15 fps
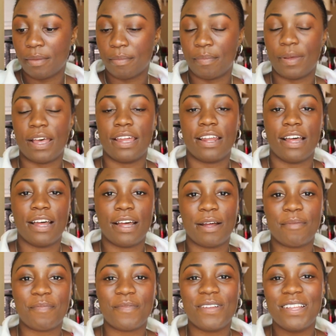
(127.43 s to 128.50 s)
But
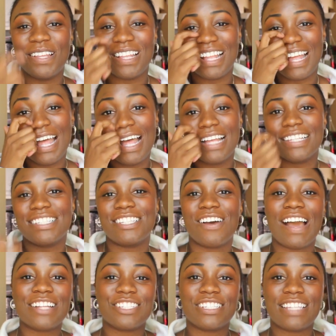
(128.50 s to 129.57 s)
so
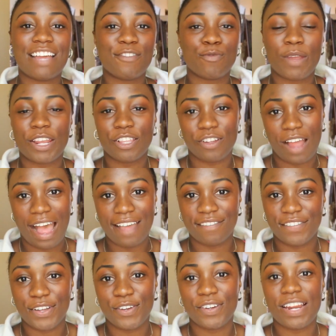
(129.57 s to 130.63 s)
I just have a regular
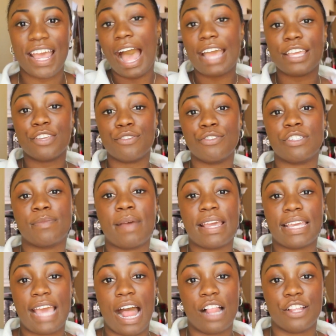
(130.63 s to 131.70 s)
iPhone. I use
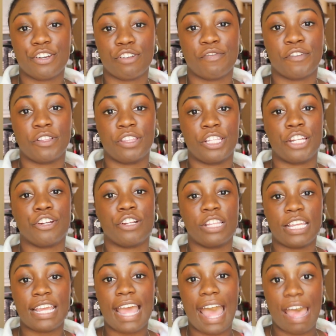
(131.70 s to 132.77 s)
my calendar for
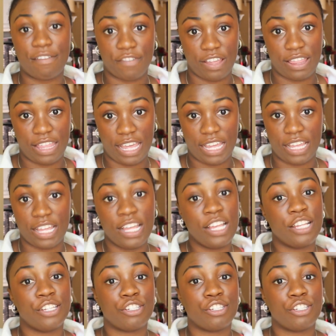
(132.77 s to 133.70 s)
literally everything.